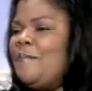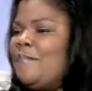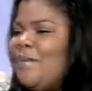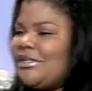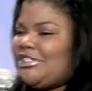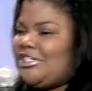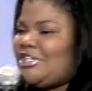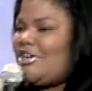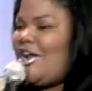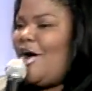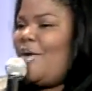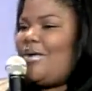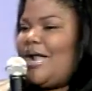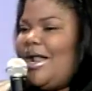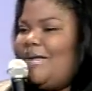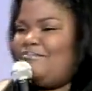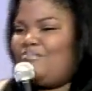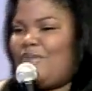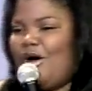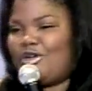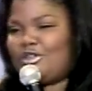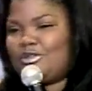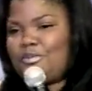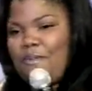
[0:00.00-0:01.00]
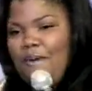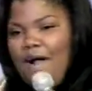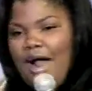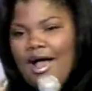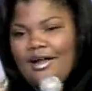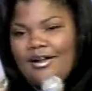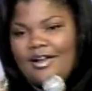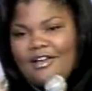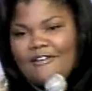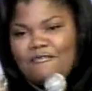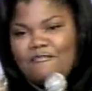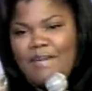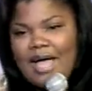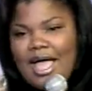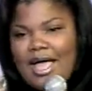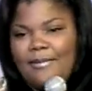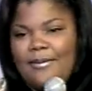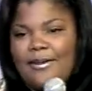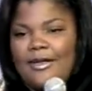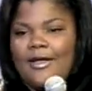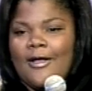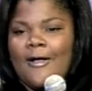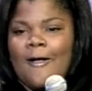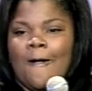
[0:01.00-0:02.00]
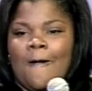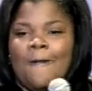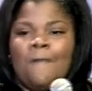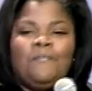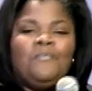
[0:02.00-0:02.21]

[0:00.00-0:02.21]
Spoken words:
But you know what I'm most proud of, baby?